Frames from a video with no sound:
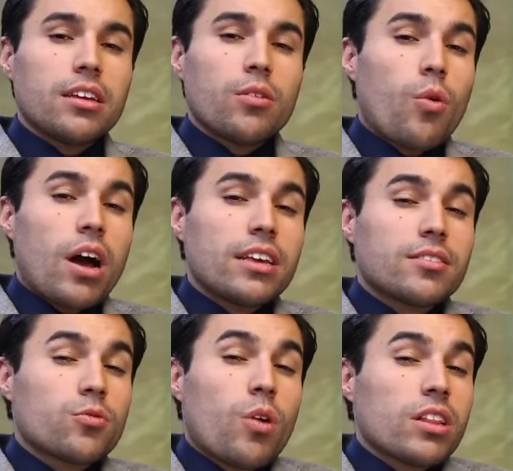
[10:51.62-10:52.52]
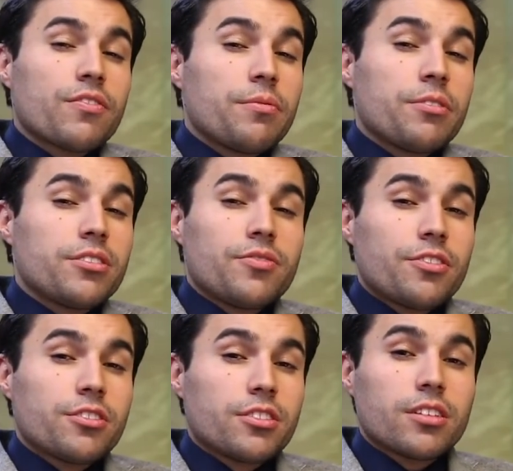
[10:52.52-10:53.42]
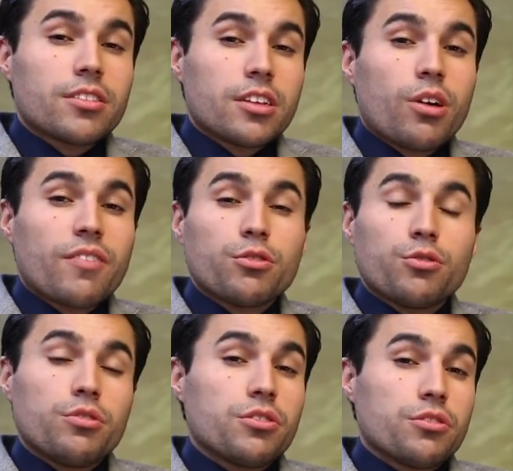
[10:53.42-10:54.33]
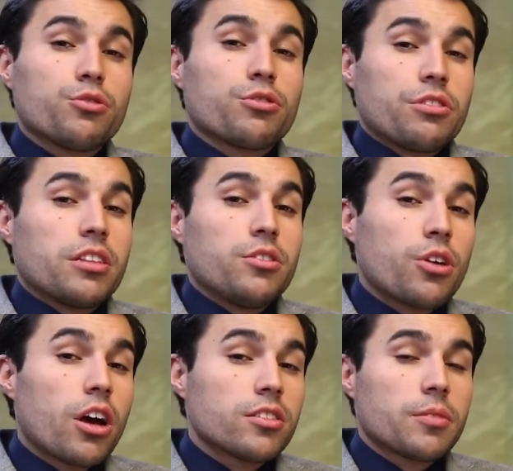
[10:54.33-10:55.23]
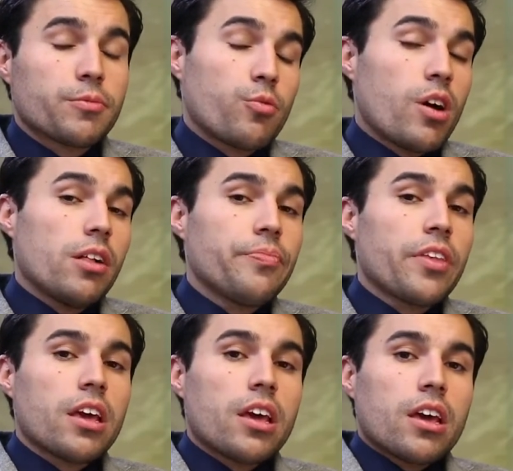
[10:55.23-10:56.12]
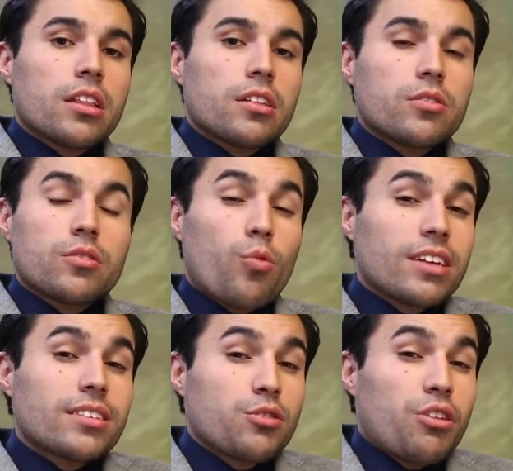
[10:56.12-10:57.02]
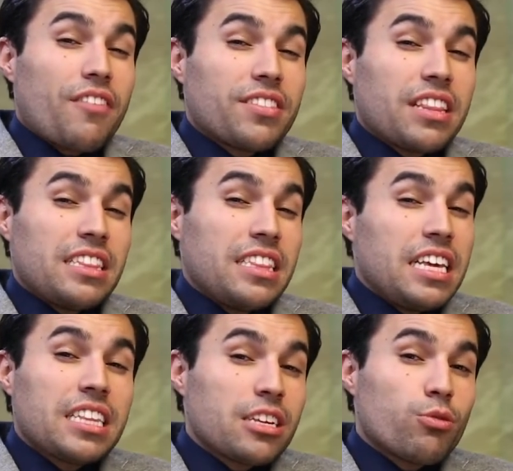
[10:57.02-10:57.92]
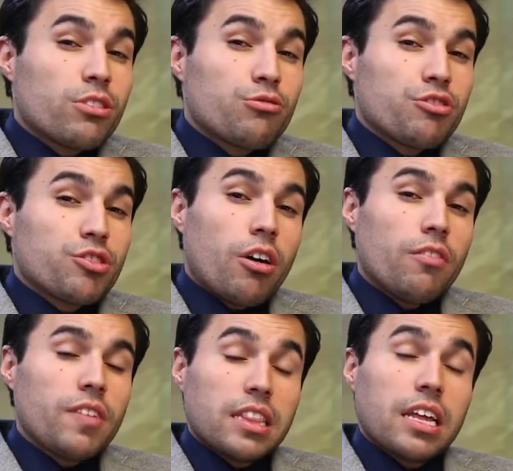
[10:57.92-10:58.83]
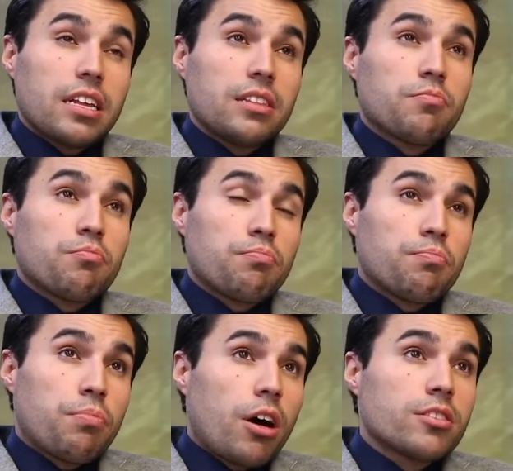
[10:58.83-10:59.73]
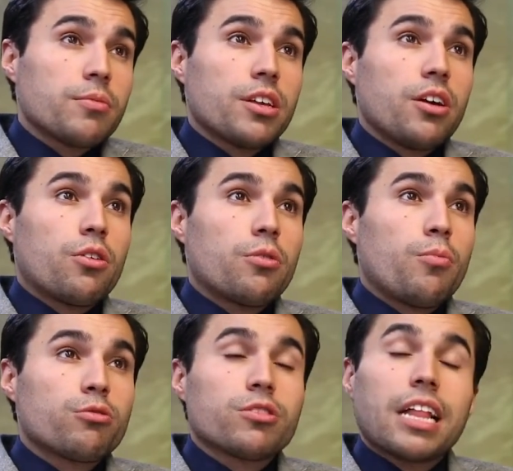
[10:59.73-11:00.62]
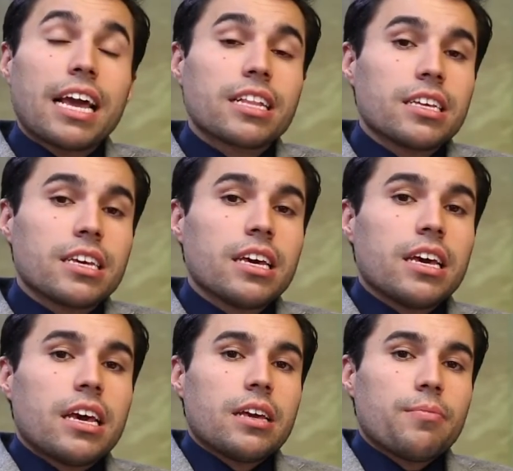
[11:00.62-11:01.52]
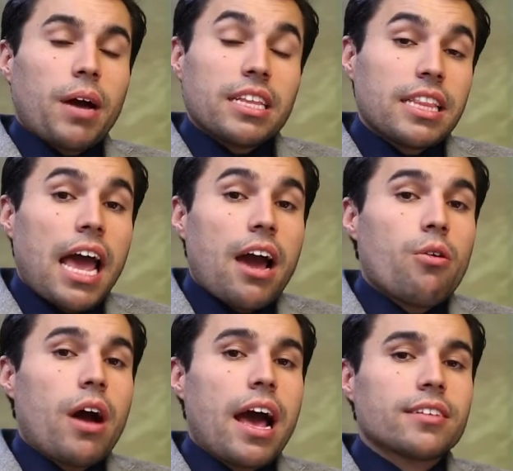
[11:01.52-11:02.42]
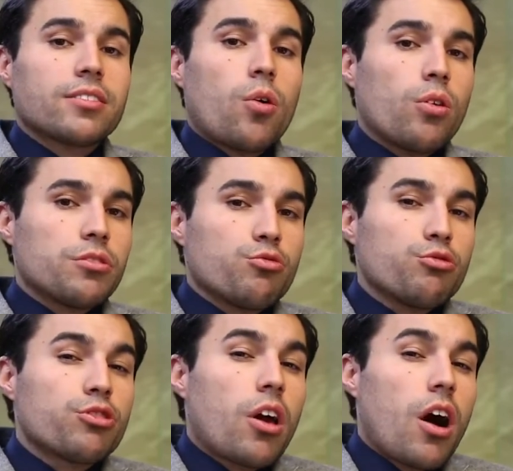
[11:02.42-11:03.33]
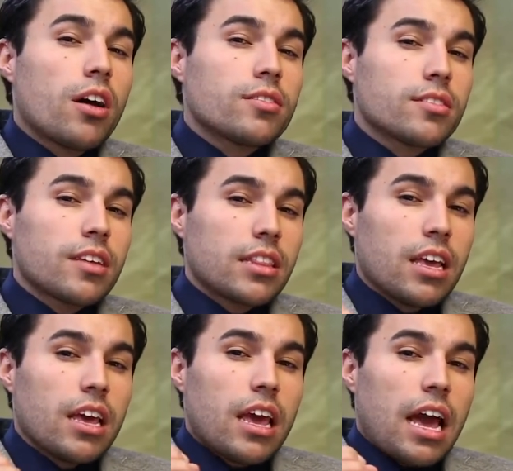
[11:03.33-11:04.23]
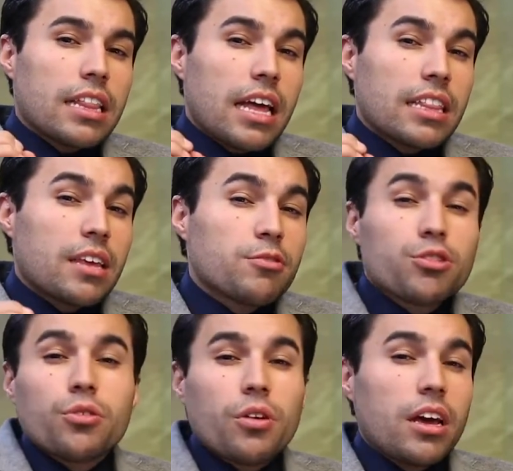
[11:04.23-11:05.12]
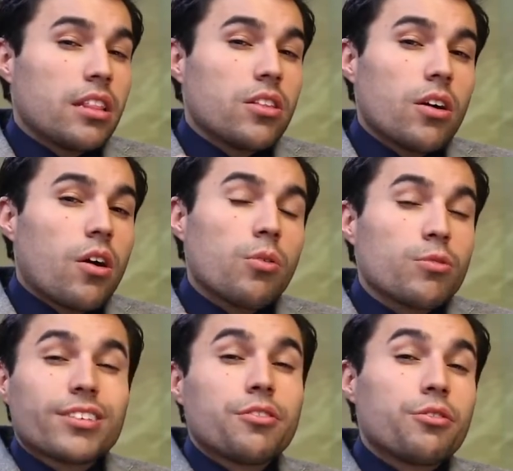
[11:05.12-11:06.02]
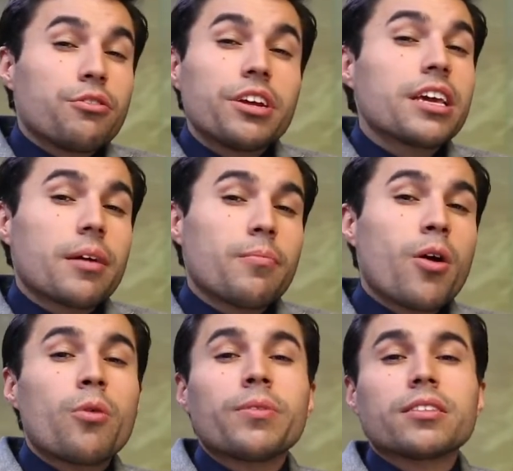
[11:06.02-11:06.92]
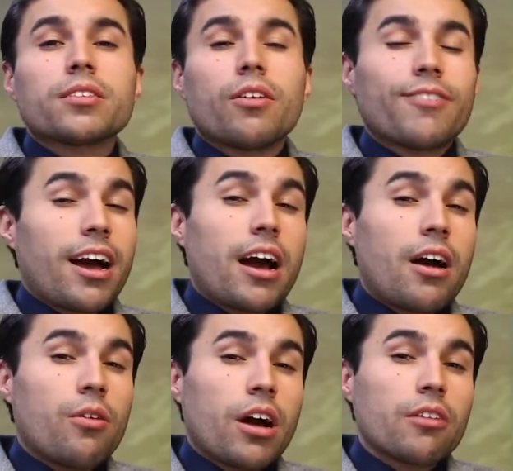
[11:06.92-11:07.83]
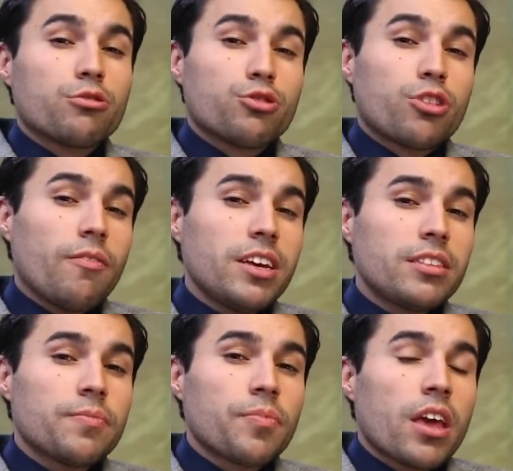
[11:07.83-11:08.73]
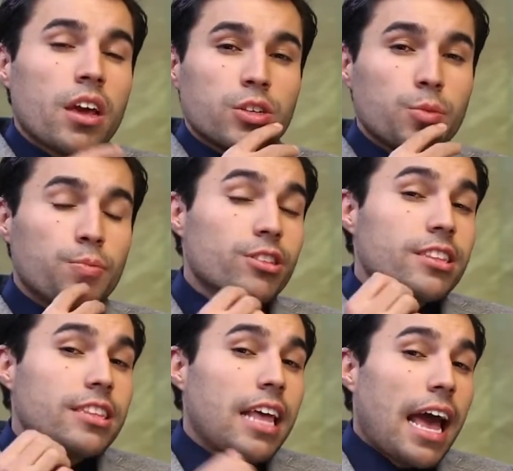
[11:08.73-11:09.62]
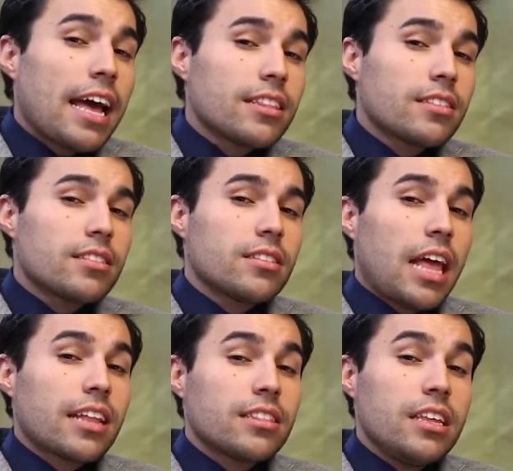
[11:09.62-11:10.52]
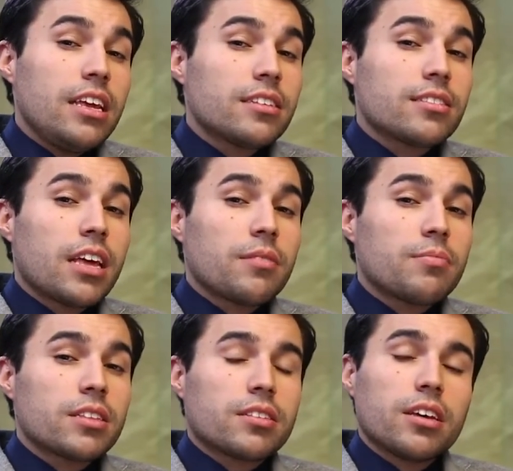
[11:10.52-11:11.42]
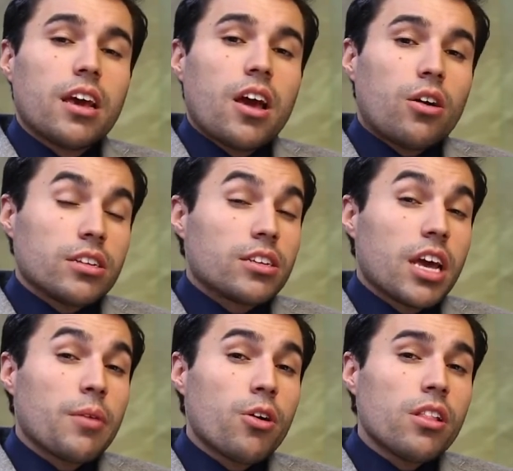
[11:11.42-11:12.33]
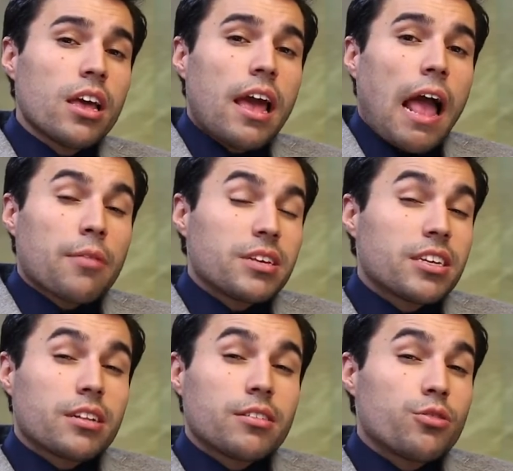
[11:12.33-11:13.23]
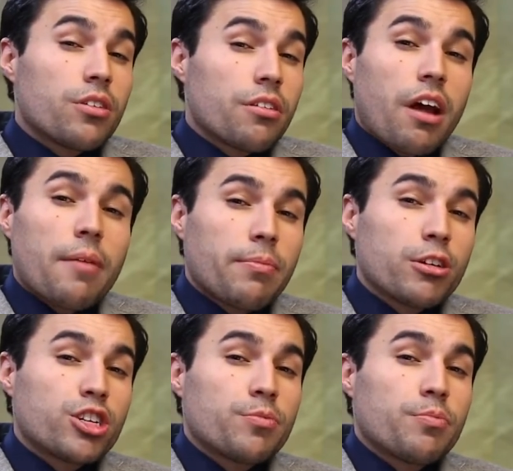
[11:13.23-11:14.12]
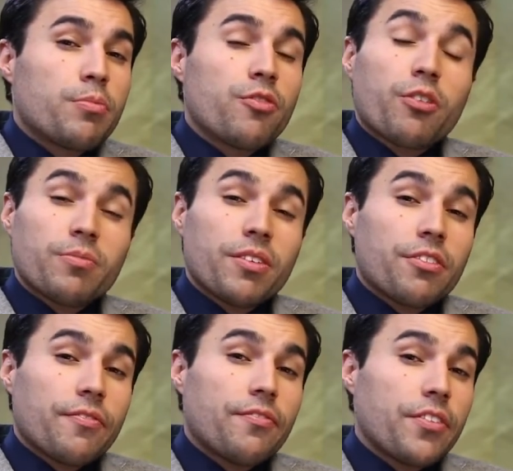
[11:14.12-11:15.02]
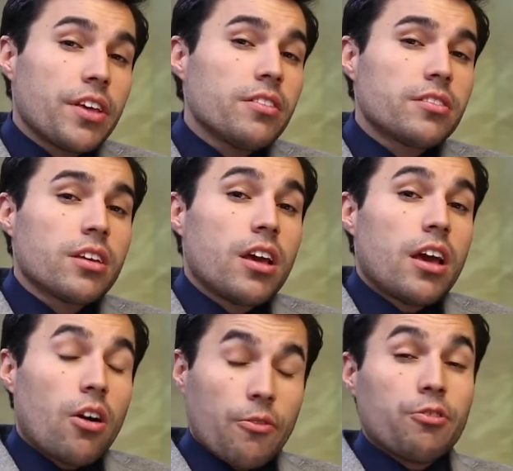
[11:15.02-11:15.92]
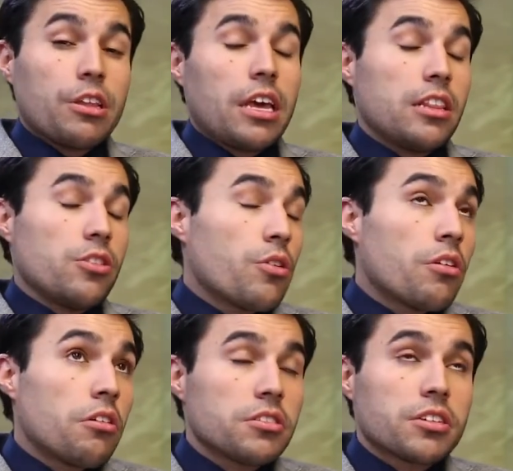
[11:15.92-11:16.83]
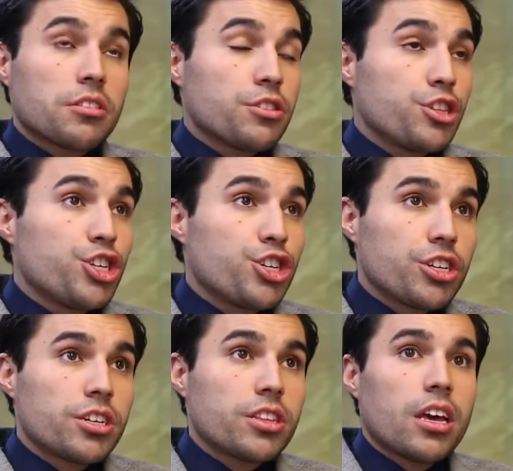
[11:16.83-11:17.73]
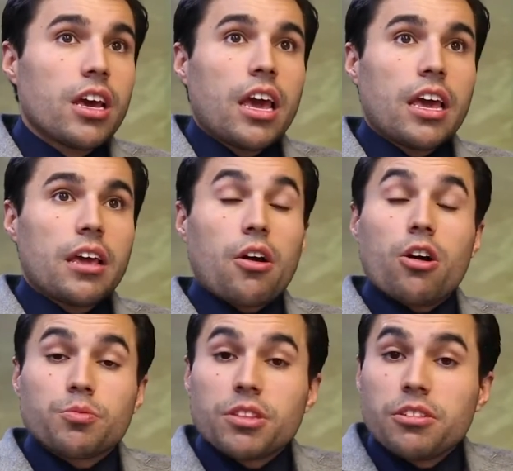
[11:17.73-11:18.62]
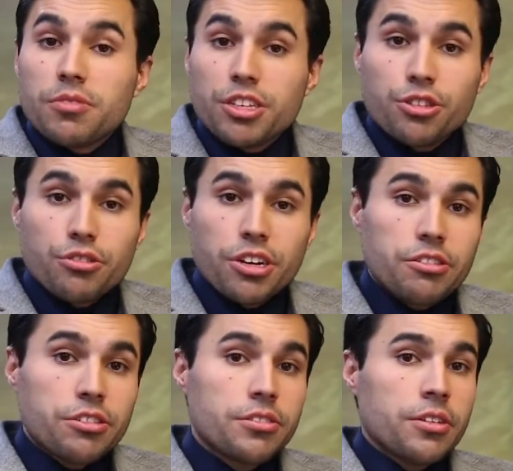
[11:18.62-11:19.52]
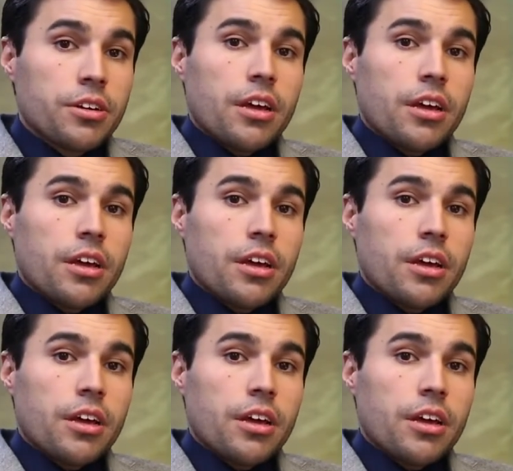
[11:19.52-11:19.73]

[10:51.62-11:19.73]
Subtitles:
why is one of the very first things that you have to do in order to create new concepts? Well, once that you have the need that you want to resolve, and that it possibly or most likely by now has all the root causes and gives you in almost an eureka moment of on how to solve it, you put that need statement on the table, and basically you grab a bunch of people from different fields, hopefully a nurse, a clinician, a hospital administrator,